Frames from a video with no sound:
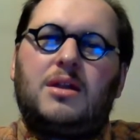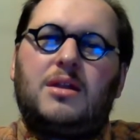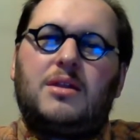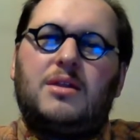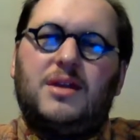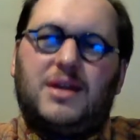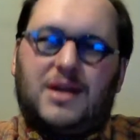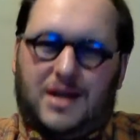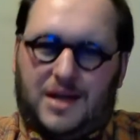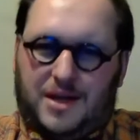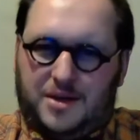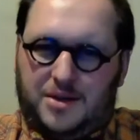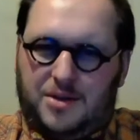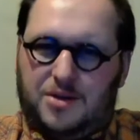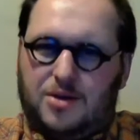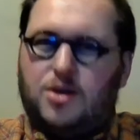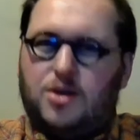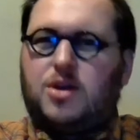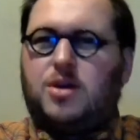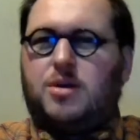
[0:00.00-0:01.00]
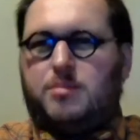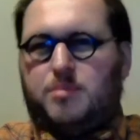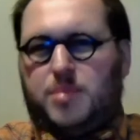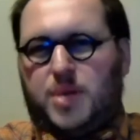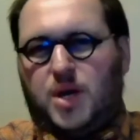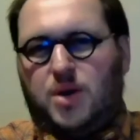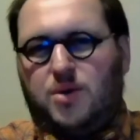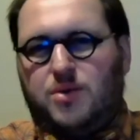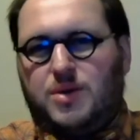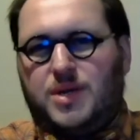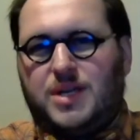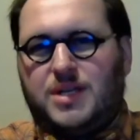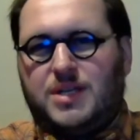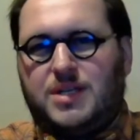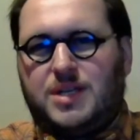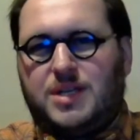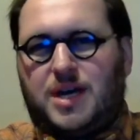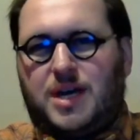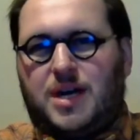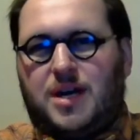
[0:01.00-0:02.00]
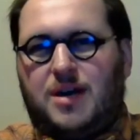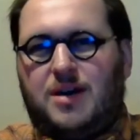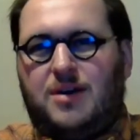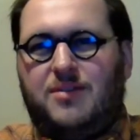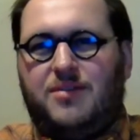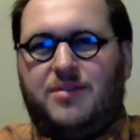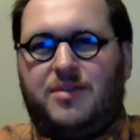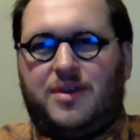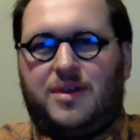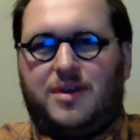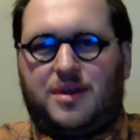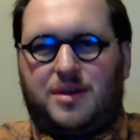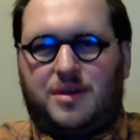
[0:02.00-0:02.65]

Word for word: the other component of